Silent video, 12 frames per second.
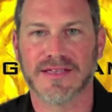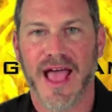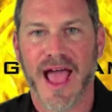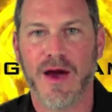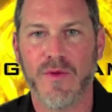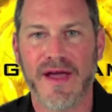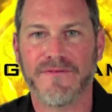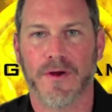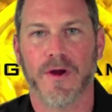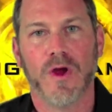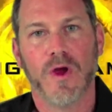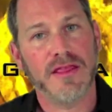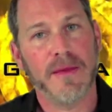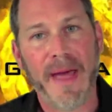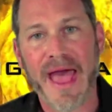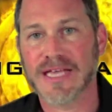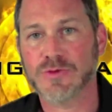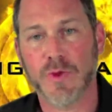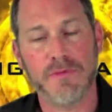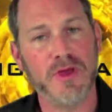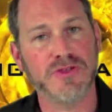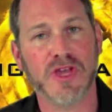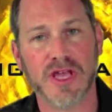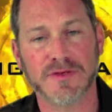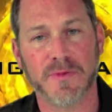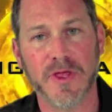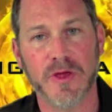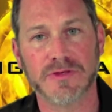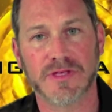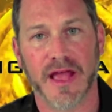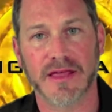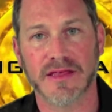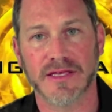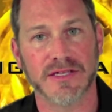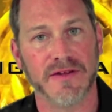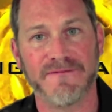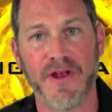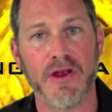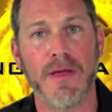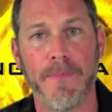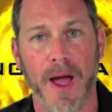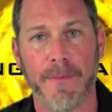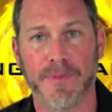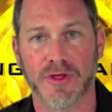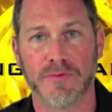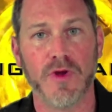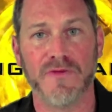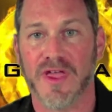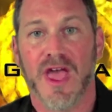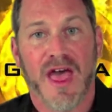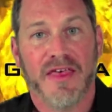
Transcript: However, in the past, when music has been used like this in a very popular movie,